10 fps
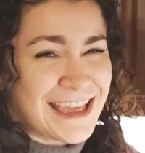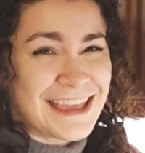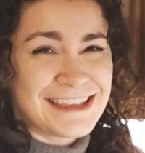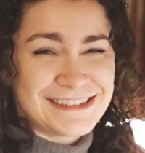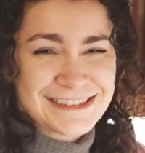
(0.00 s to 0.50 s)
say
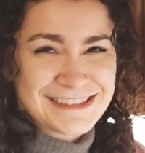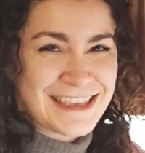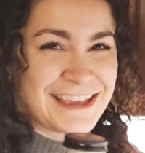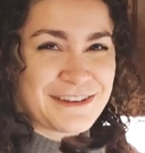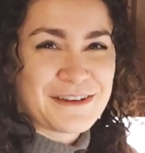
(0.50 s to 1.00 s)
it just
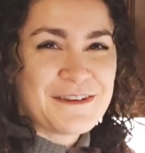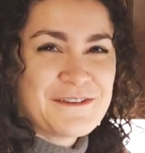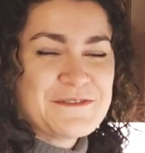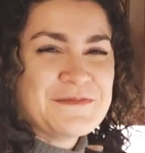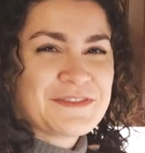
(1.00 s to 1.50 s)
like
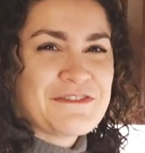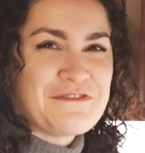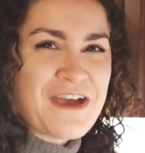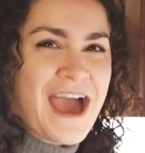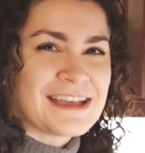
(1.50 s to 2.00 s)

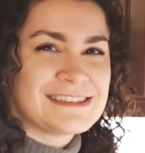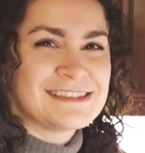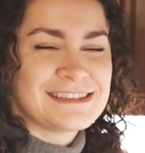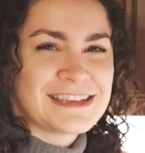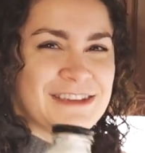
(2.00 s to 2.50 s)

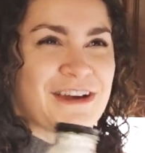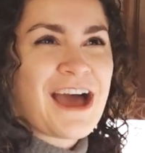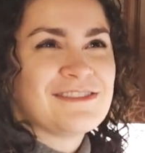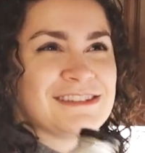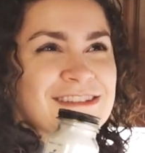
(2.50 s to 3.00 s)
fast. It's like you
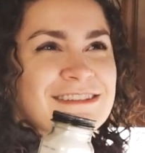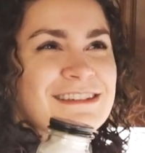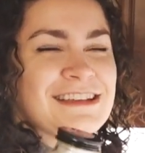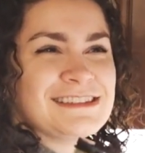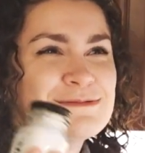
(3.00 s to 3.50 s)
have to.
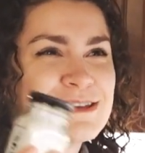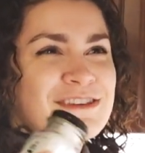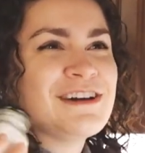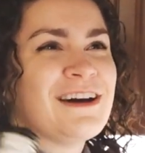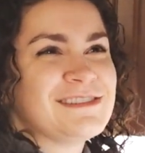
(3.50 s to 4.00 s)
It seems like
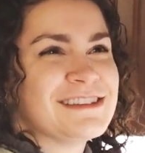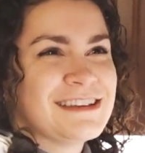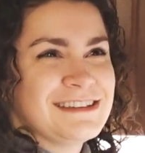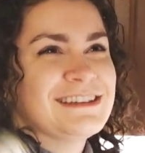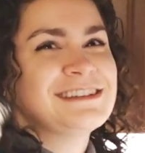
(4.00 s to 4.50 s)
you have
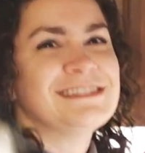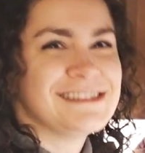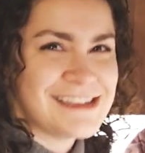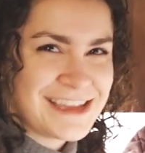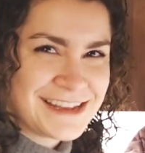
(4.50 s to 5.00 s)
to
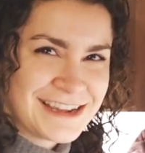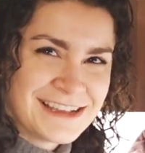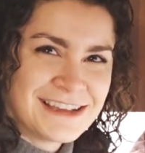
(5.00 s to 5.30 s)
enunciate.